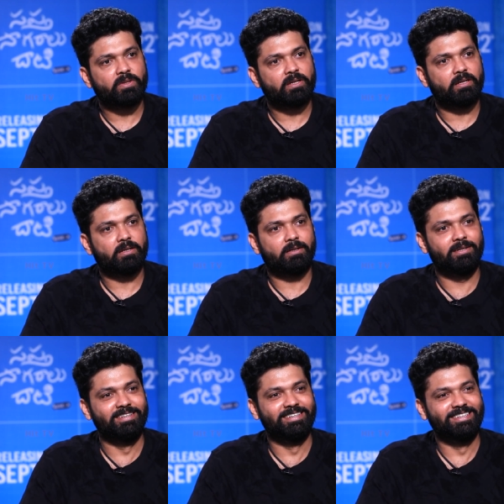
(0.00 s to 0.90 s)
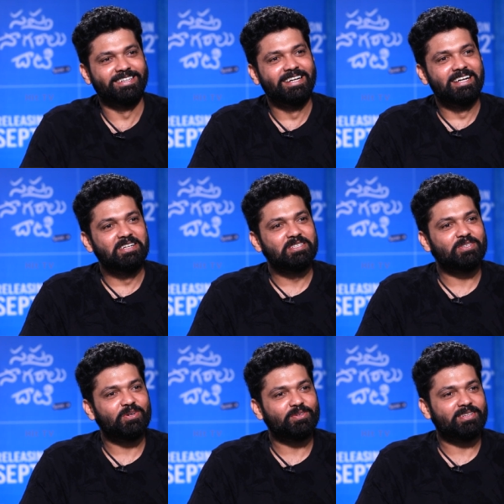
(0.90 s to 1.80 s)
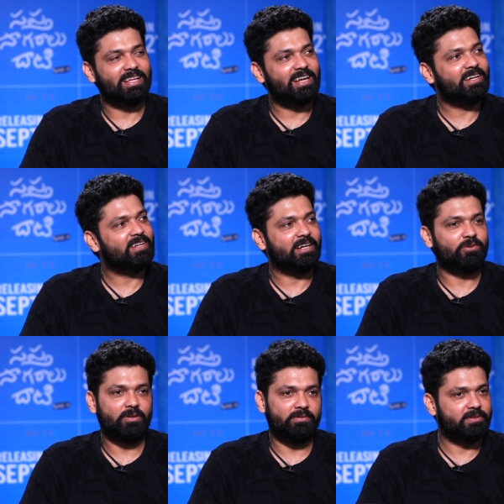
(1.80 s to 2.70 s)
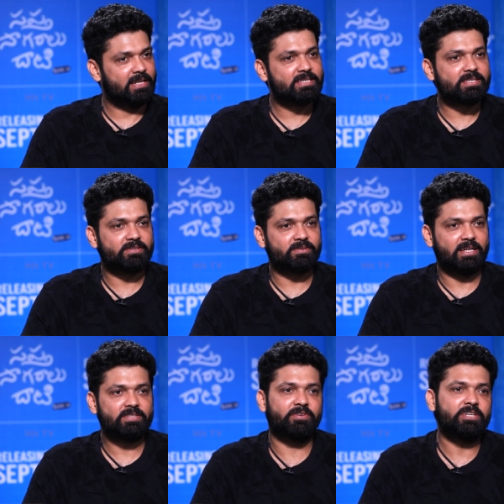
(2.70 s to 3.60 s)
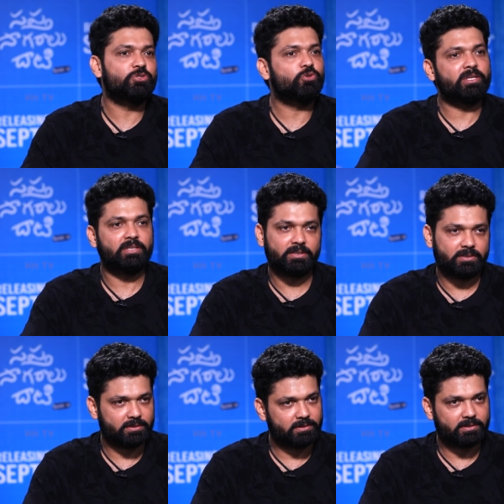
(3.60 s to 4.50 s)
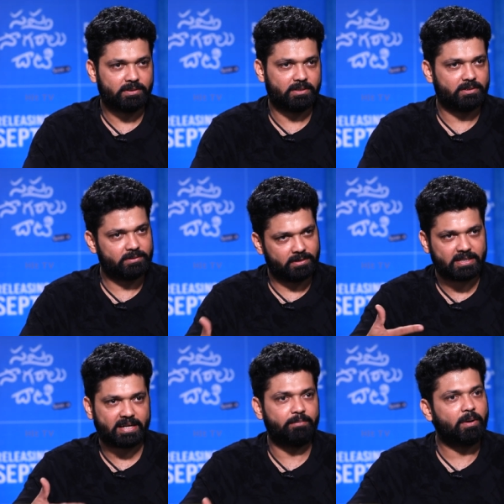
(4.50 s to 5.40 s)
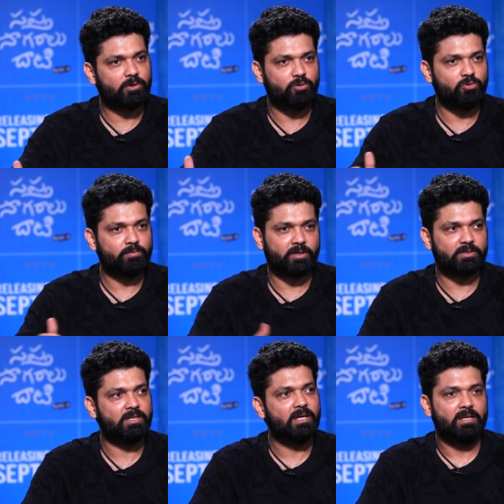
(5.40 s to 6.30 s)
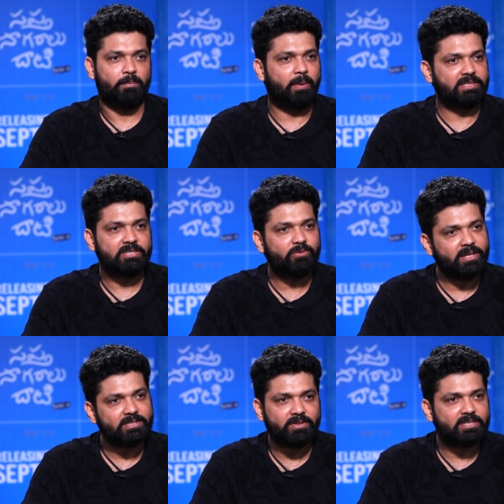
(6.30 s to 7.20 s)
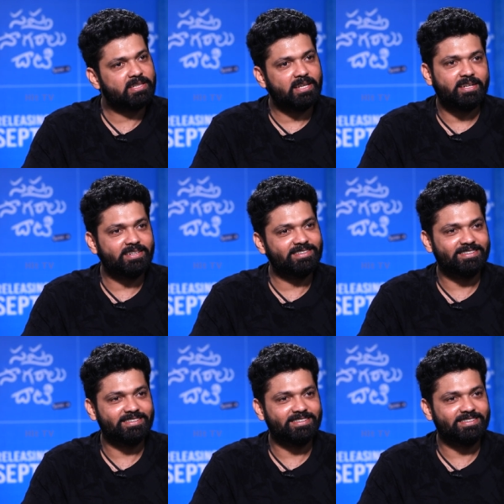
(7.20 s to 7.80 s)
Mm-hmm. uh, so then I I told well, let's let's finish shooting the the the second part too, because budget wise we are still in